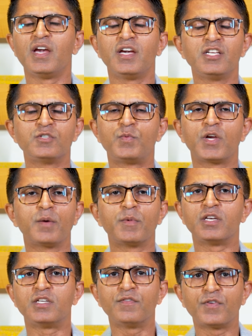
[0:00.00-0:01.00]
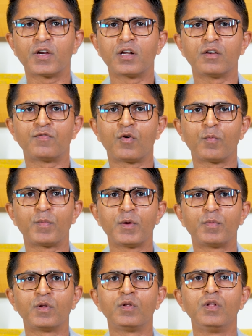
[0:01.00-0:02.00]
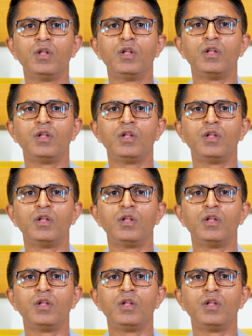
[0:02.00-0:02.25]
it is becoming difficult for people